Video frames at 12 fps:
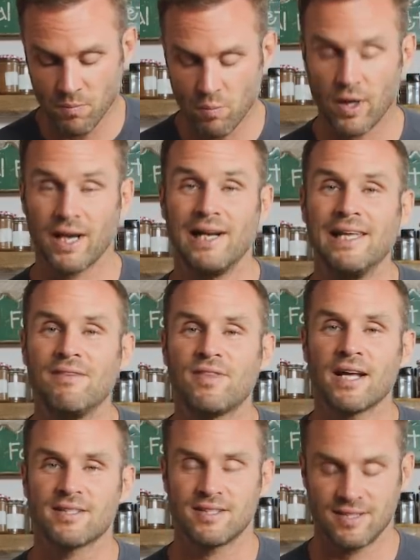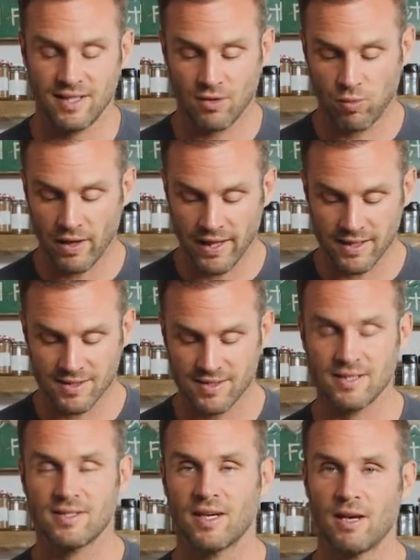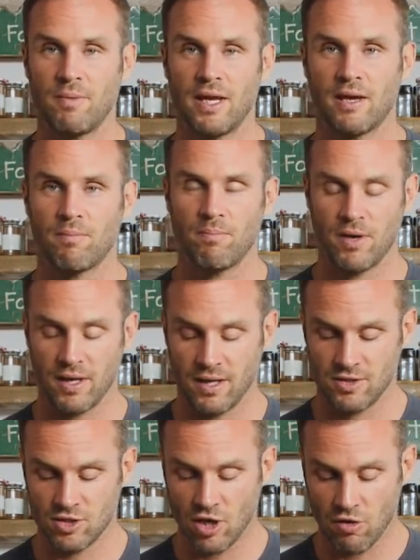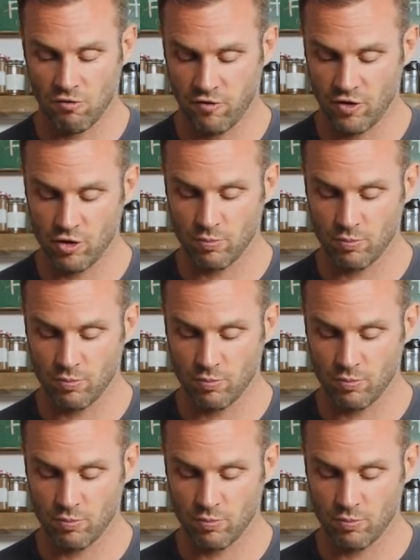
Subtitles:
We're gonna leave that sit. While that sits, I'm gonna make my tofu,